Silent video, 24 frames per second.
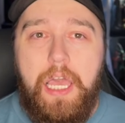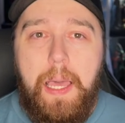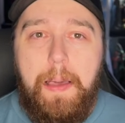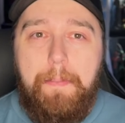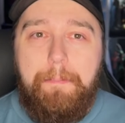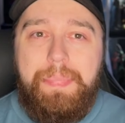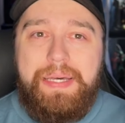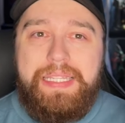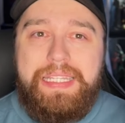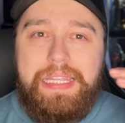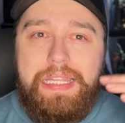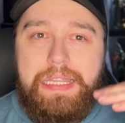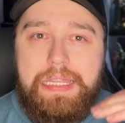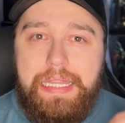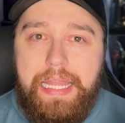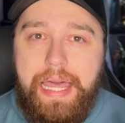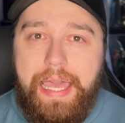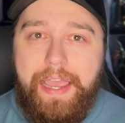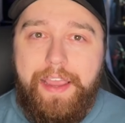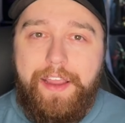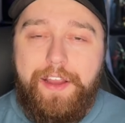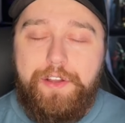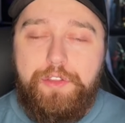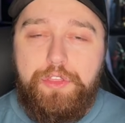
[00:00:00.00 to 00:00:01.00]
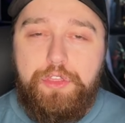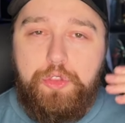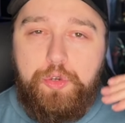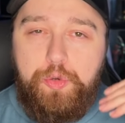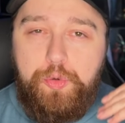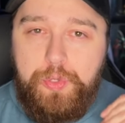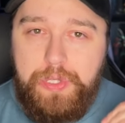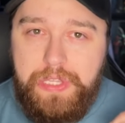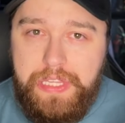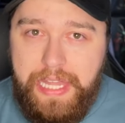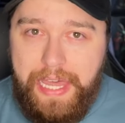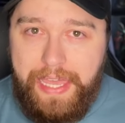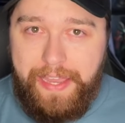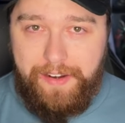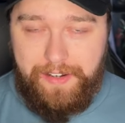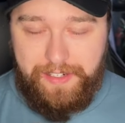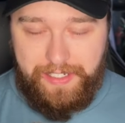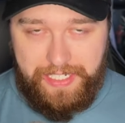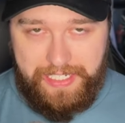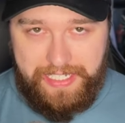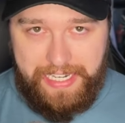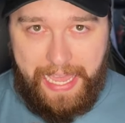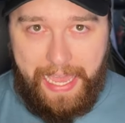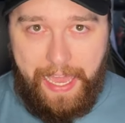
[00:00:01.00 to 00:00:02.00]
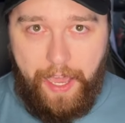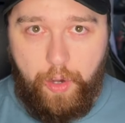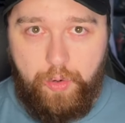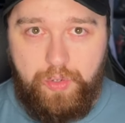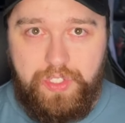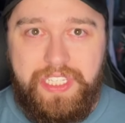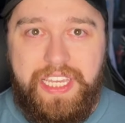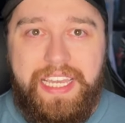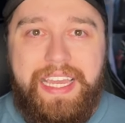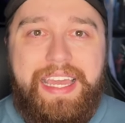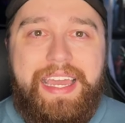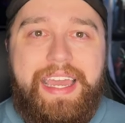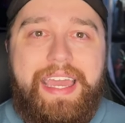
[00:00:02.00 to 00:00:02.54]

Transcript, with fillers: But layered through layered it out,